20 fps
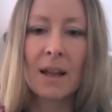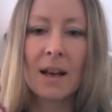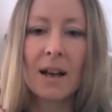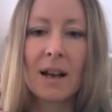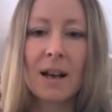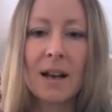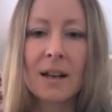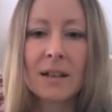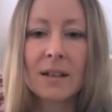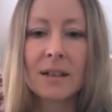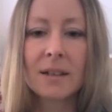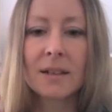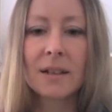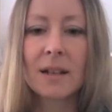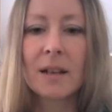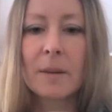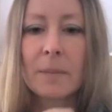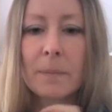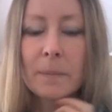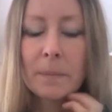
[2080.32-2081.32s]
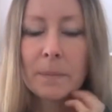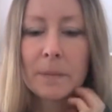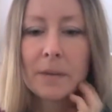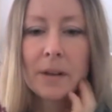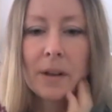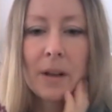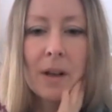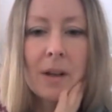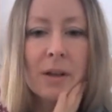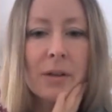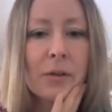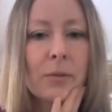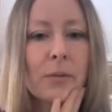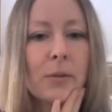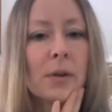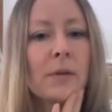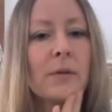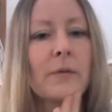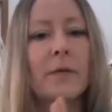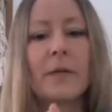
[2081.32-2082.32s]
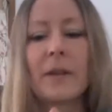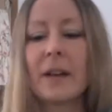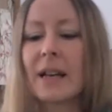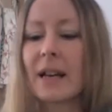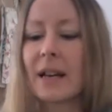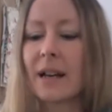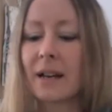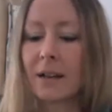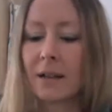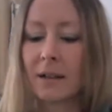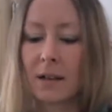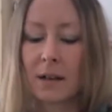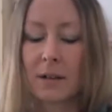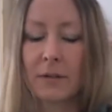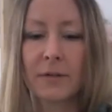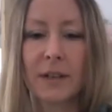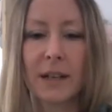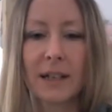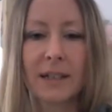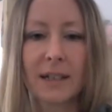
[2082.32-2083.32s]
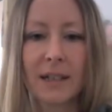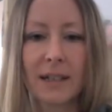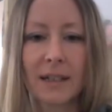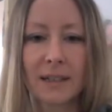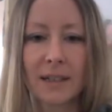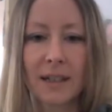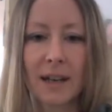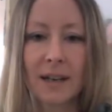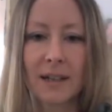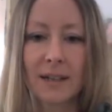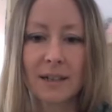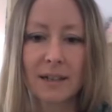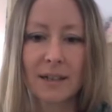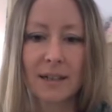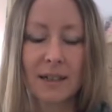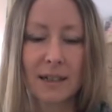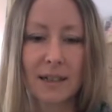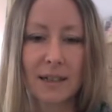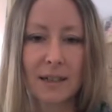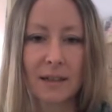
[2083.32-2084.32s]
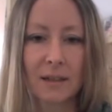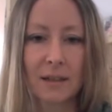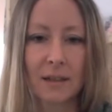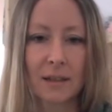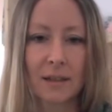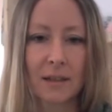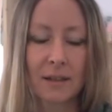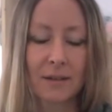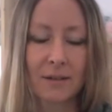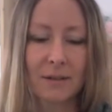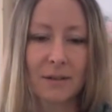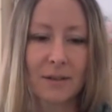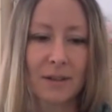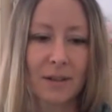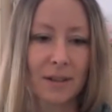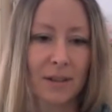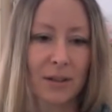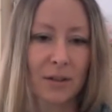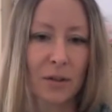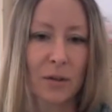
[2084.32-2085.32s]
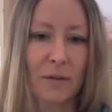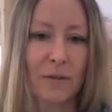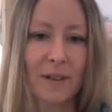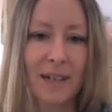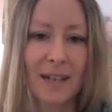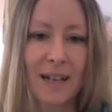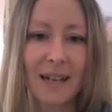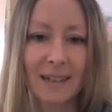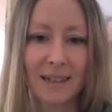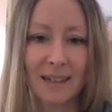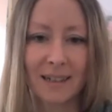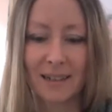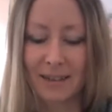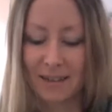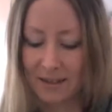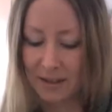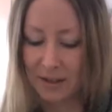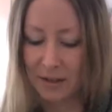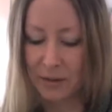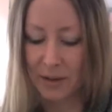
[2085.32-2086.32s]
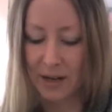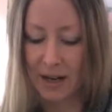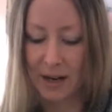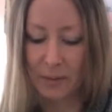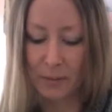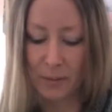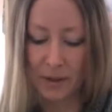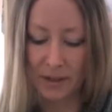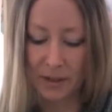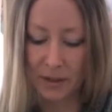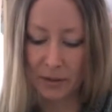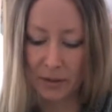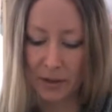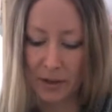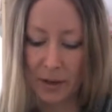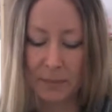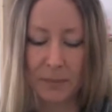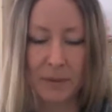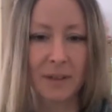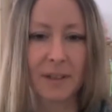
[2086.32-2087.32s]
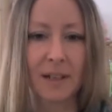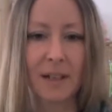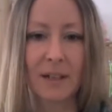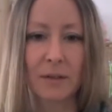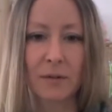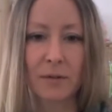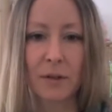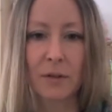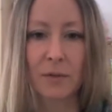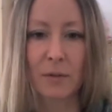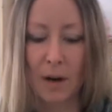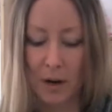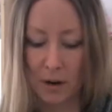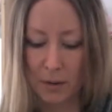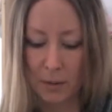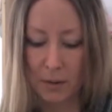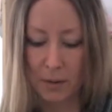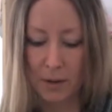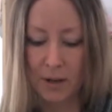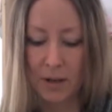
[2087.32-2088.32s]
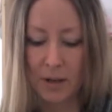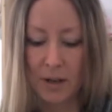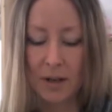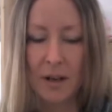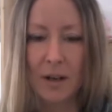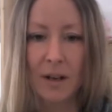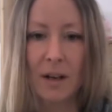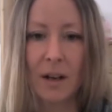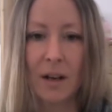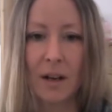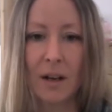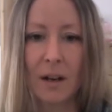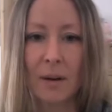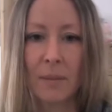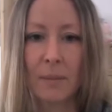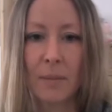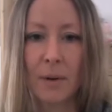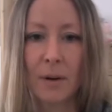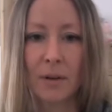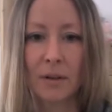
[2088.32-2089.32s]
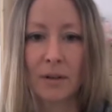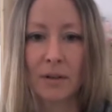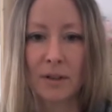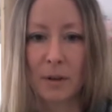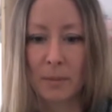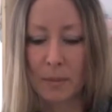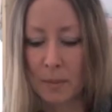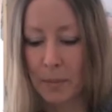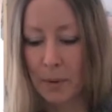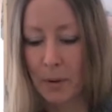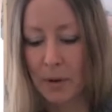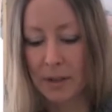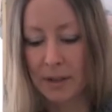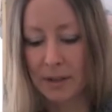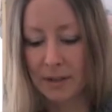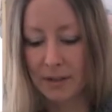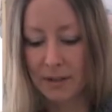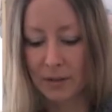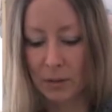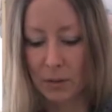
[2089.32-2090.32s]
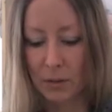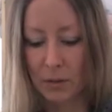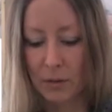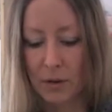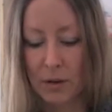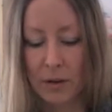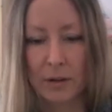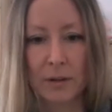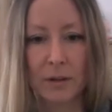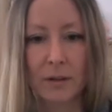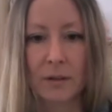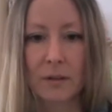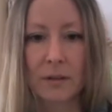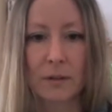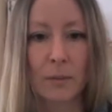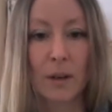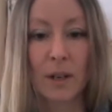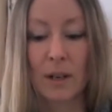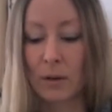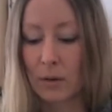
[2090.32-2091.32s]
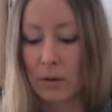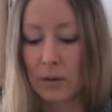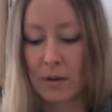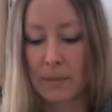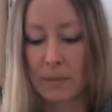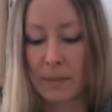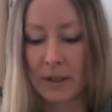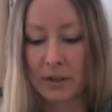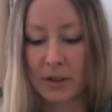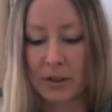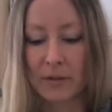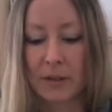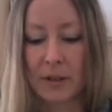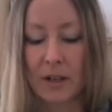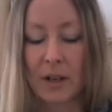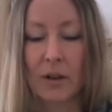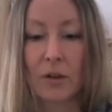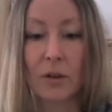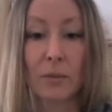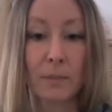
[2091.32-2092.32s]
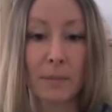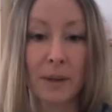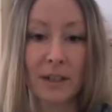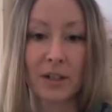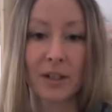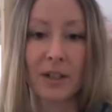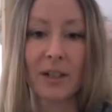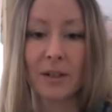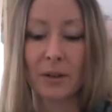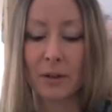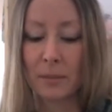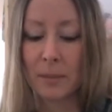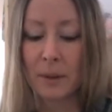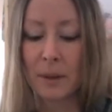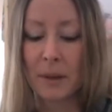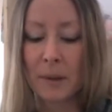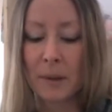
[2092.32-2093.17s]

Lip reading: And through fear of getting that little sort of ladder that you get when you come to the end of your row on double points or on magic loop,